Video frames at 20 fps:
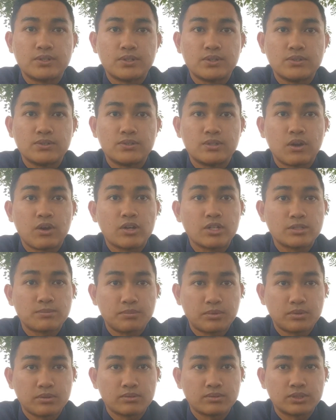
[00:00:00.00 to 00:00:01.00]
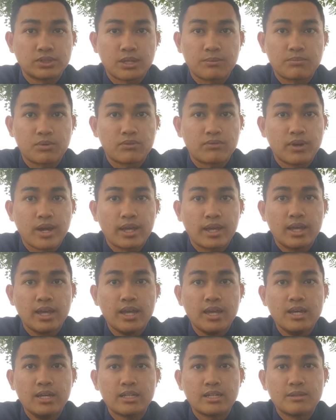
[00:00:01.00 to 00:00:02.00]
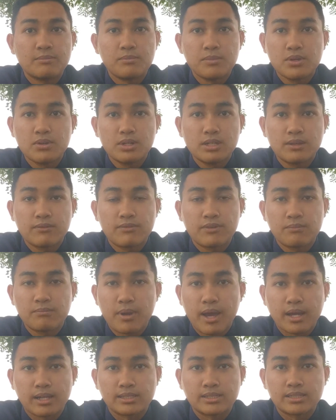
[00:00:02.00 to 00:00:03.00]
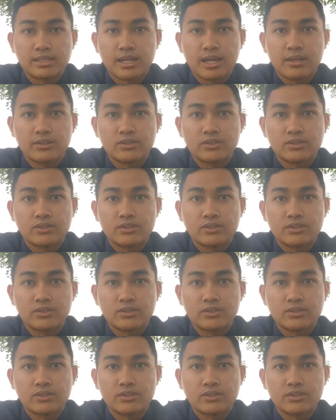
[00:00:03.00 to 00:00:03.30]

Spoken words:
to hospitals and provide community food banks.